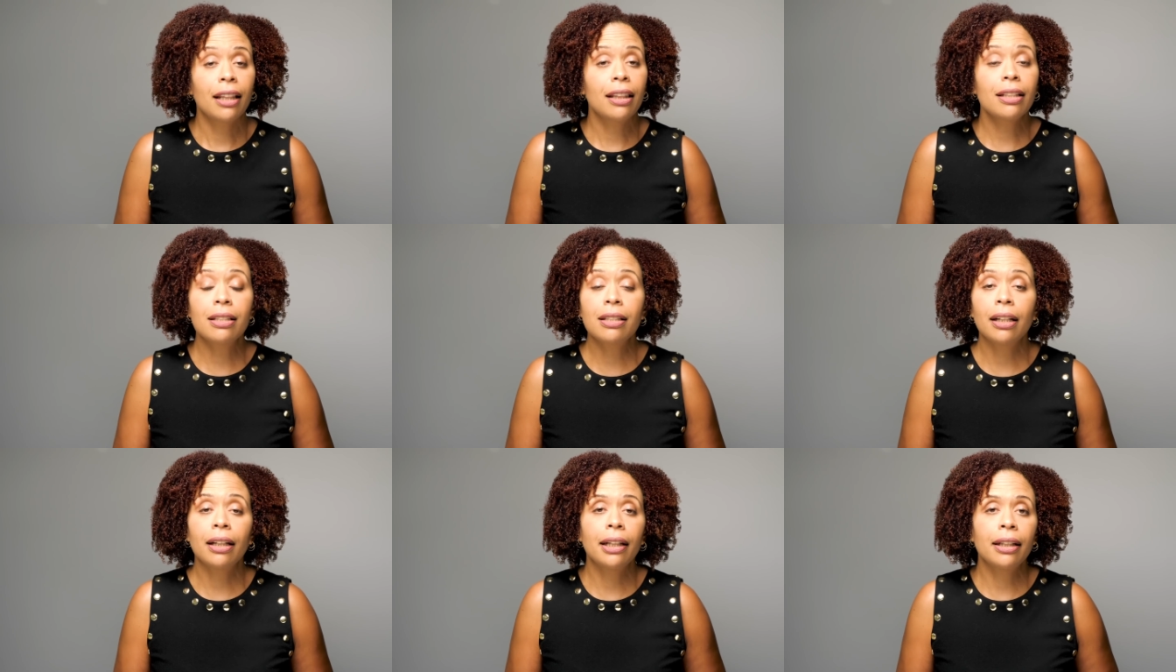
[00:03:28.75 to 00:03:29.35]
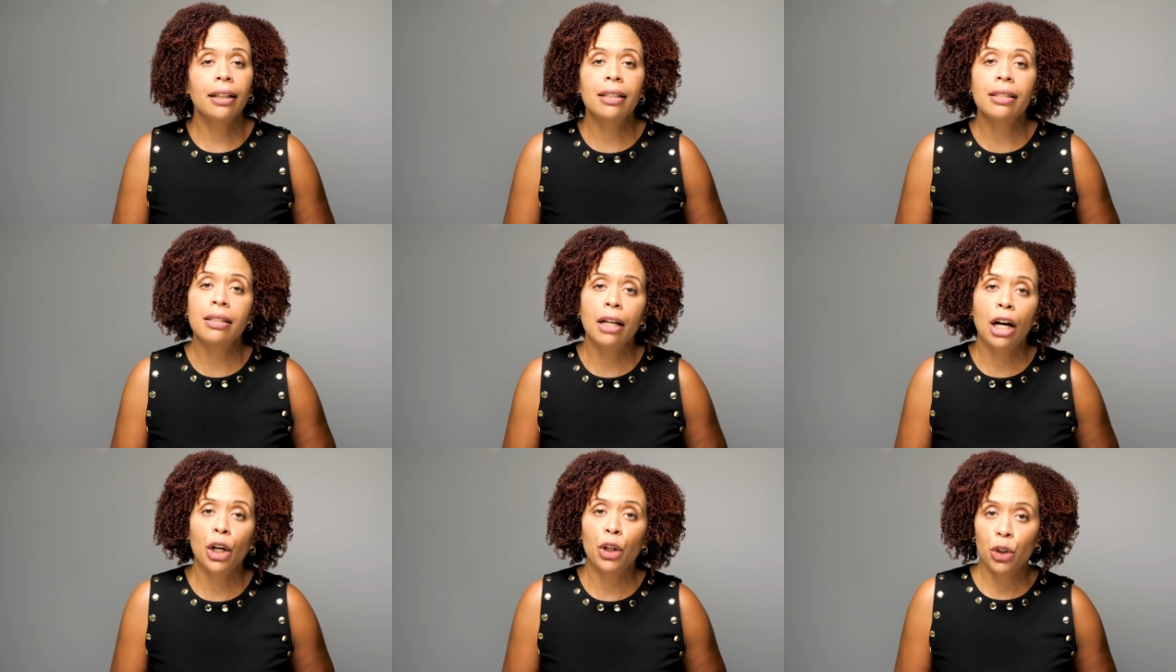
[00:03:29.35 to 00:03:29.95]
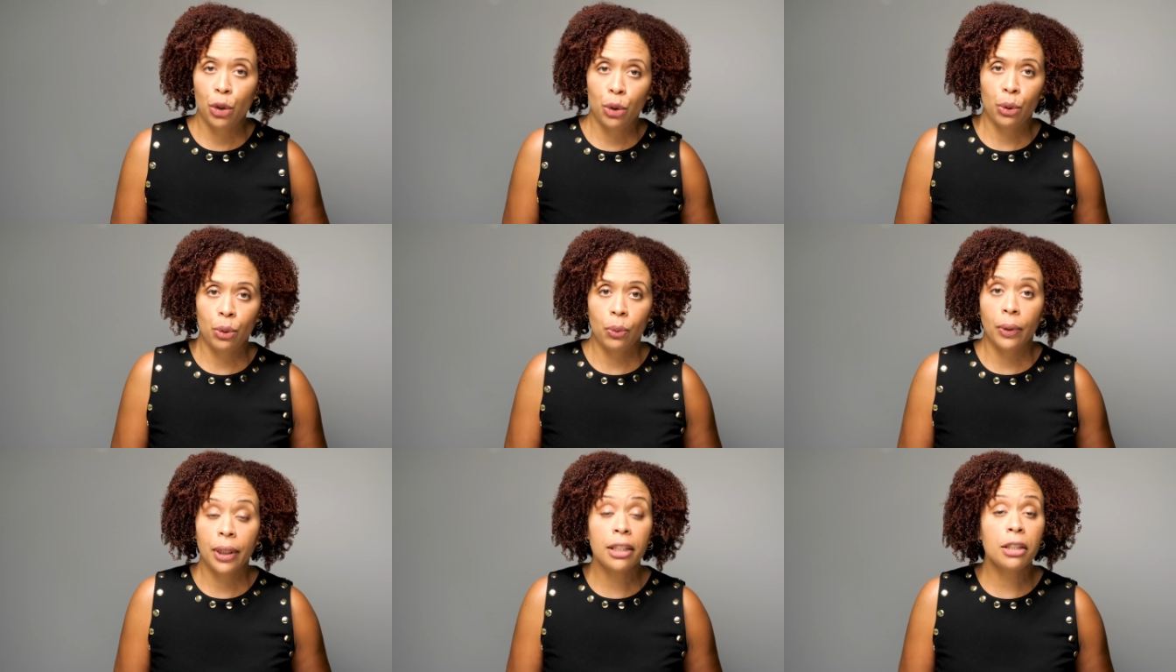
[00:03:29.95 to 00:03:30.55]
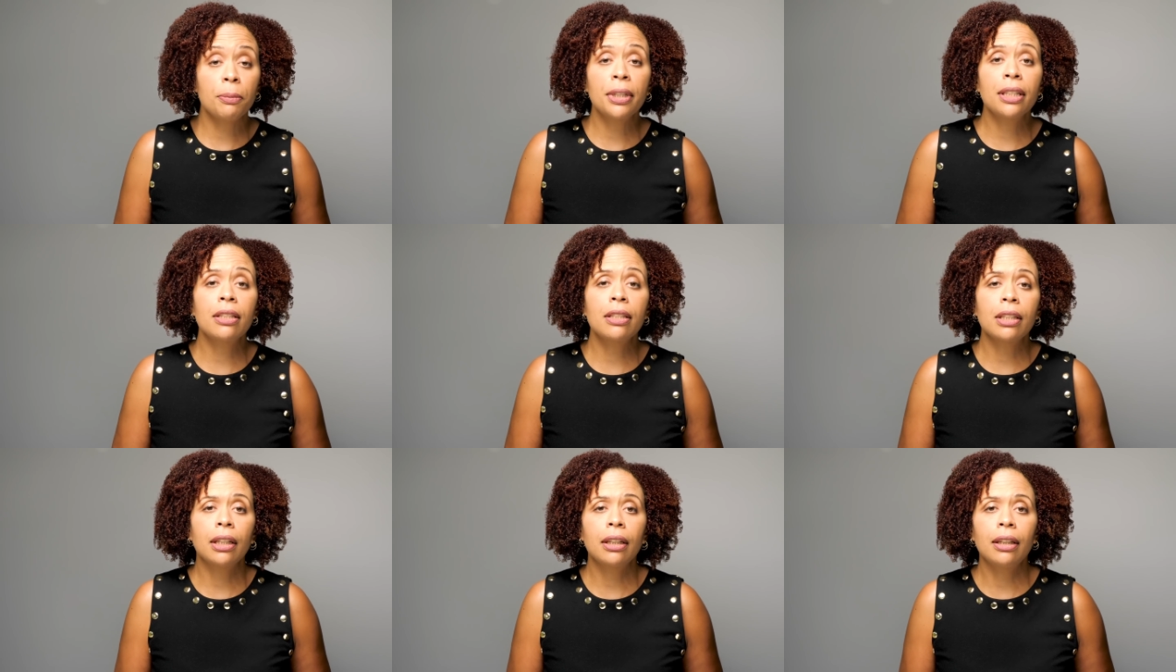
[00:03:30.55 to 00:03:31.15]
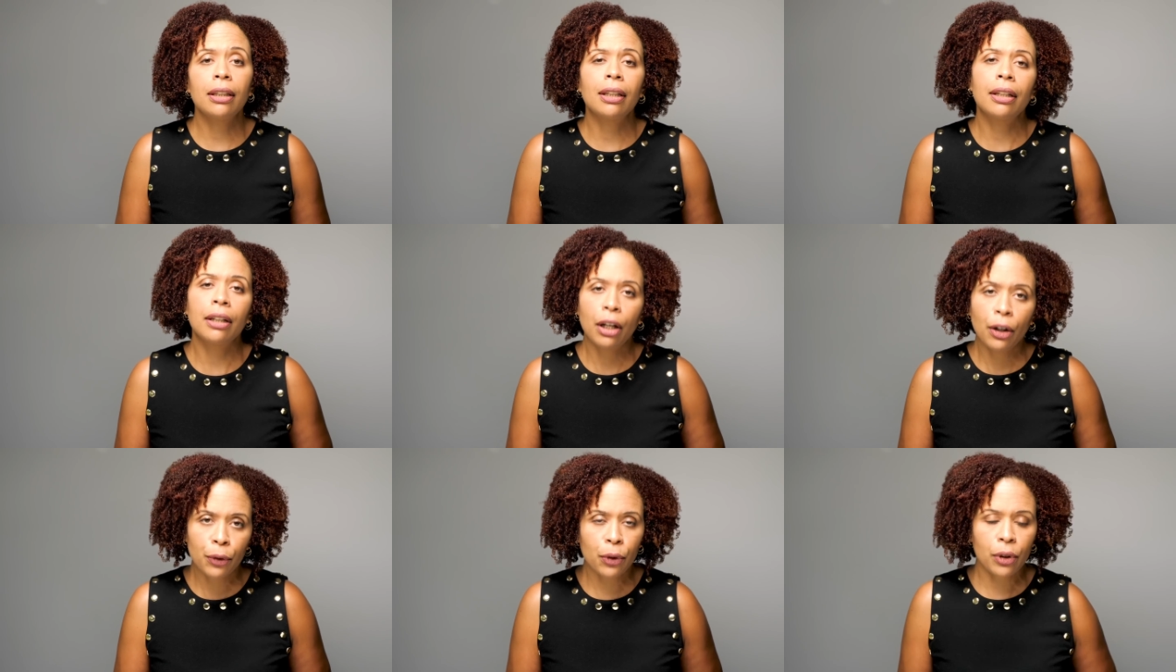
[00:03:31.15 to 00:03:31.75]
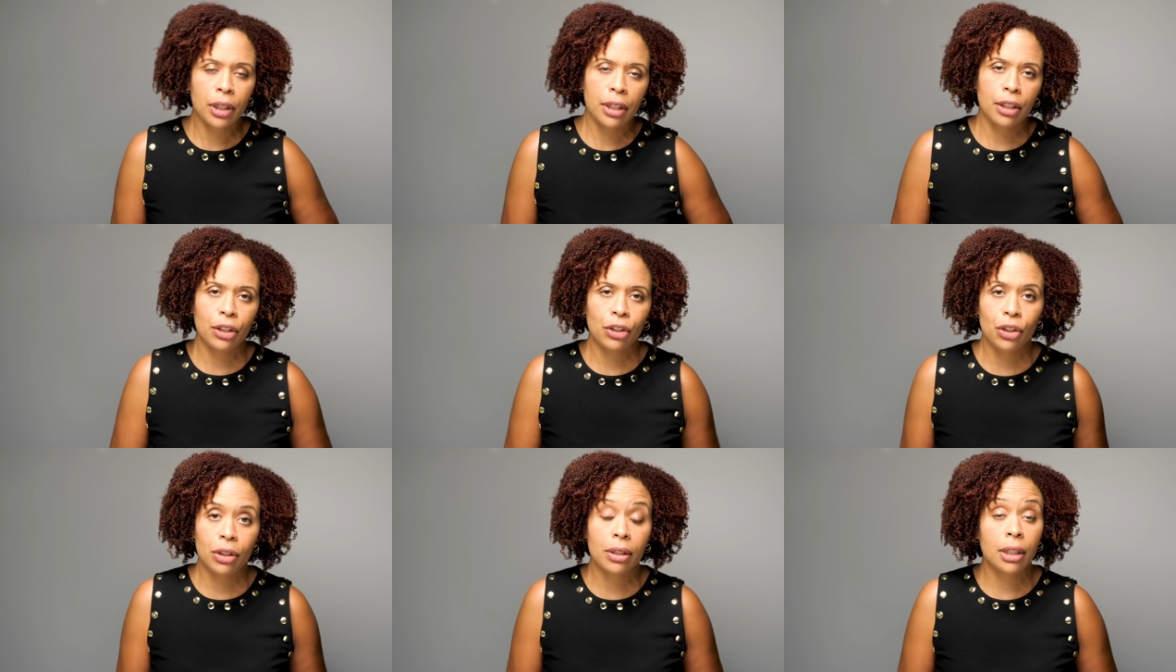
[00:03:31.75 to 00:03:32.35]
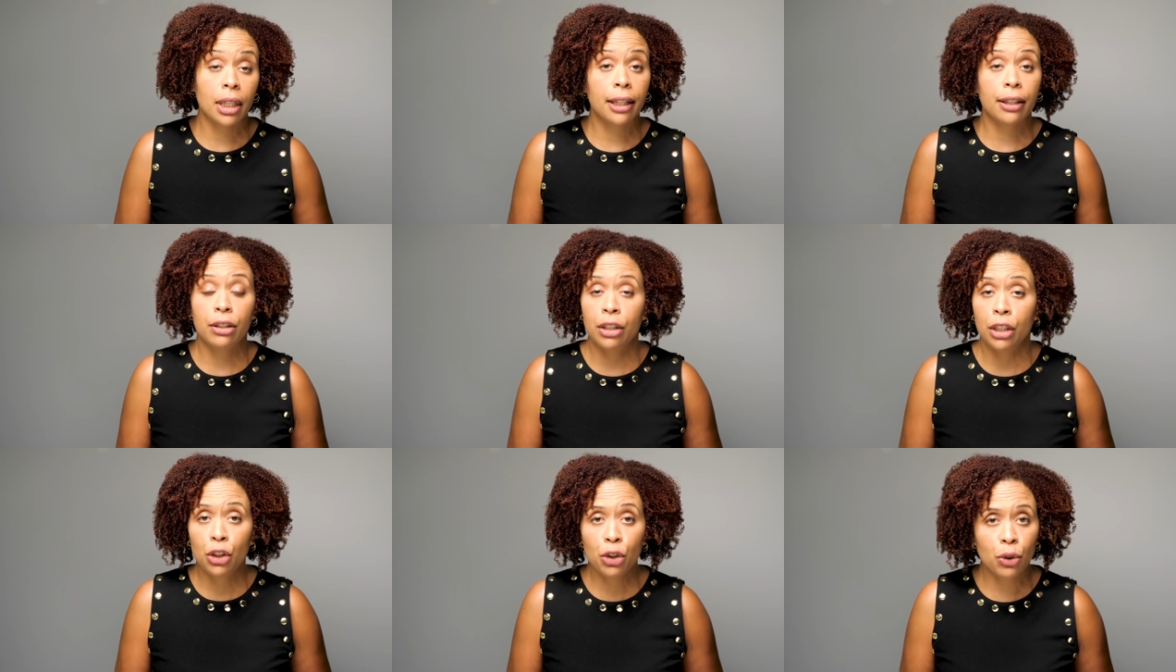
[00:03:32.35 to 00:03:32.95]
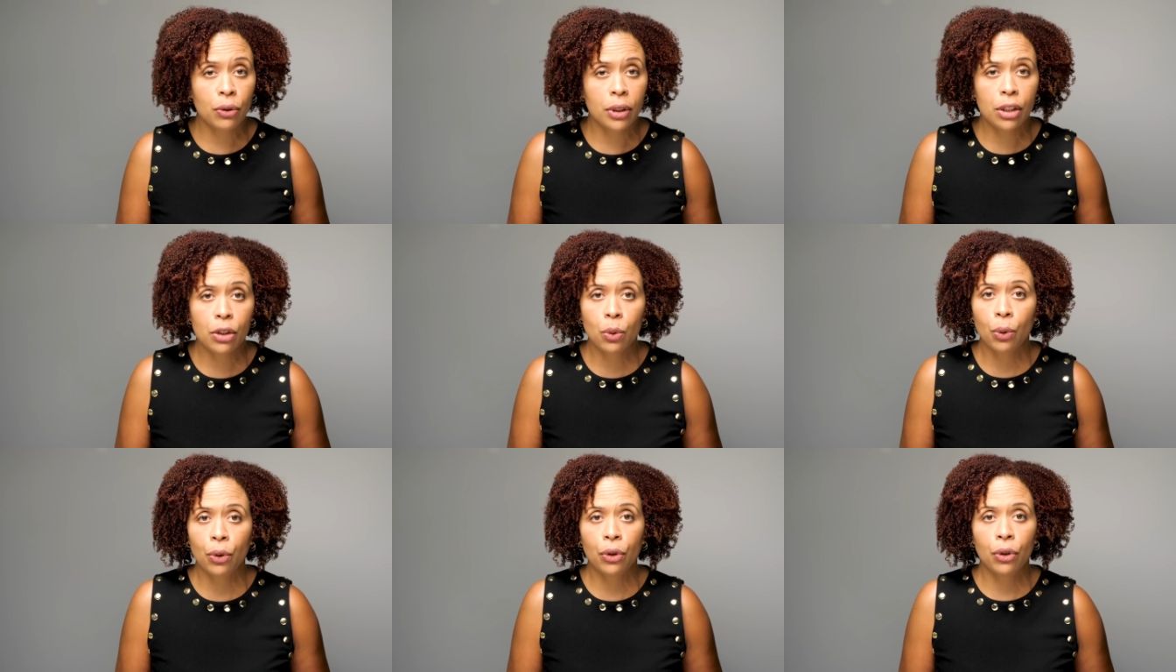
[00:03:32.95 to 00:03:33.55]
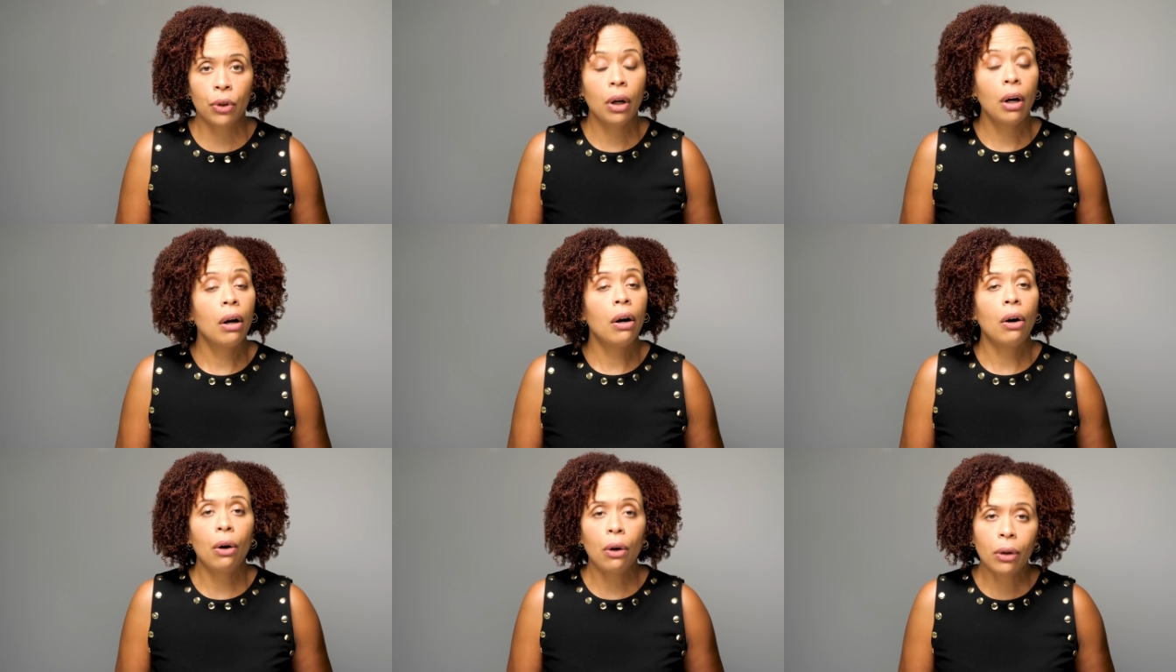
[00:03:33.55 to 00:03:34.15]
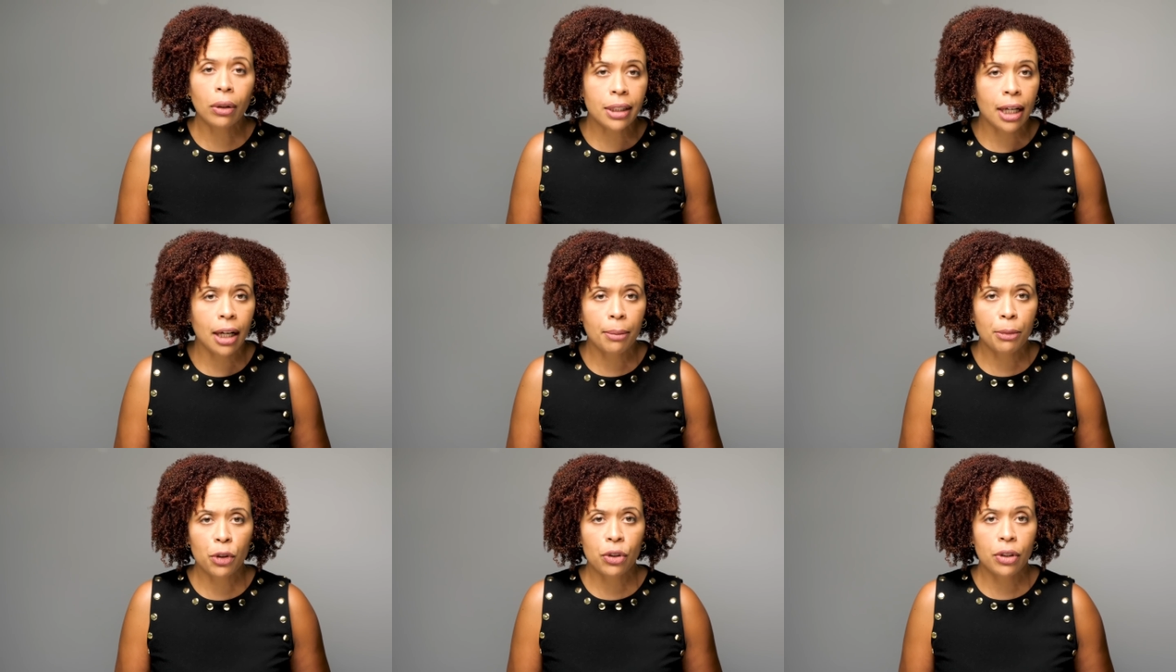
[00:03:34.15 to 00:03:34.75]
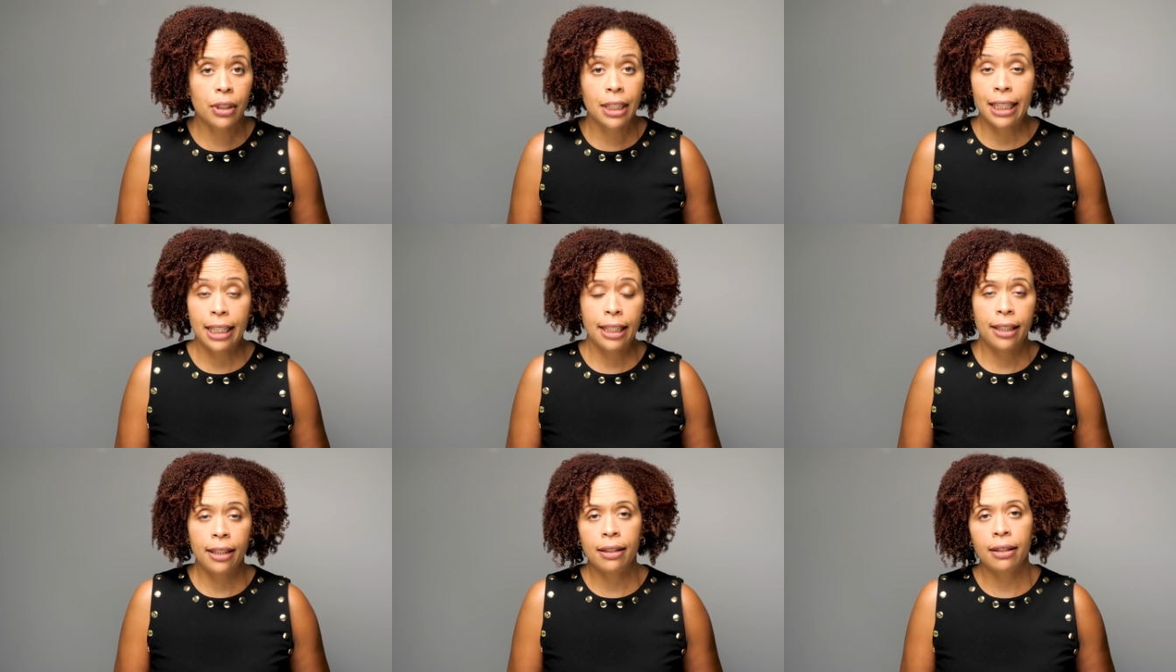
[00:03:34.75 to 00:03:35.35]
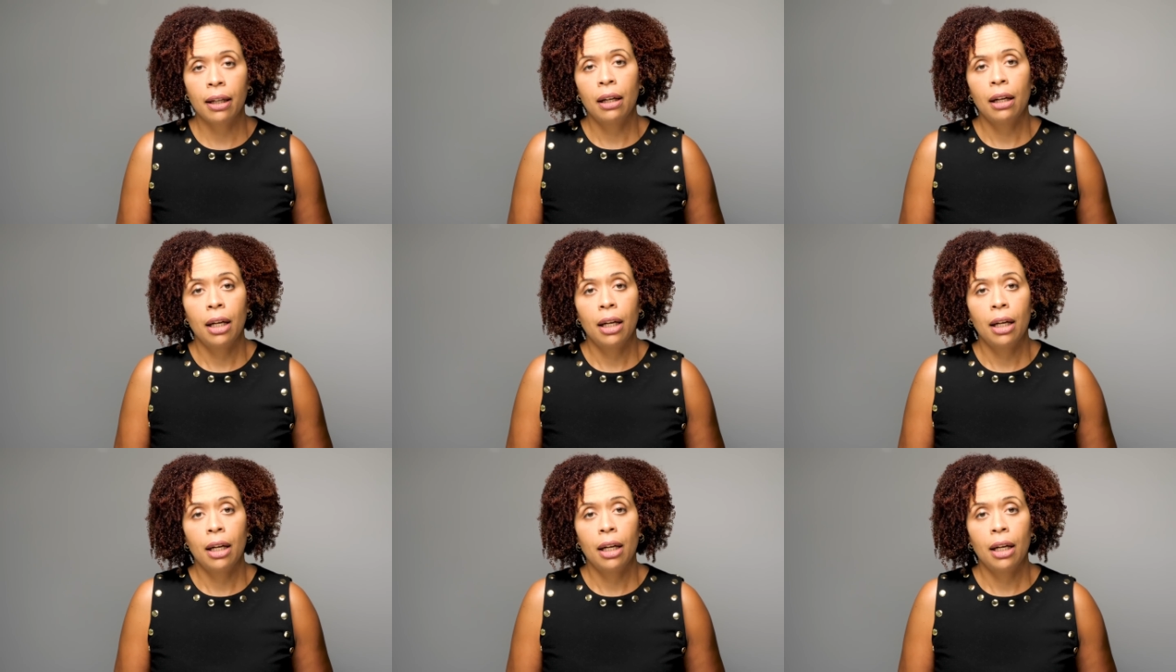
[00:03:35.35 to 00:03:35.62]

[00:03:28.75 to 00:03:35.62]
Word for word: This diet is not new. It's been studied in other conditions like seizure disorder, Alzheimer's disease,